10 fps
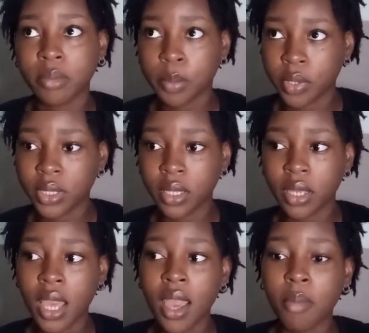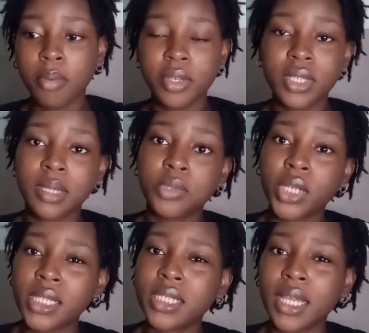my birthday, but because I'm
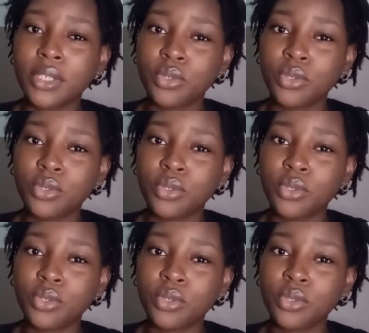trying to like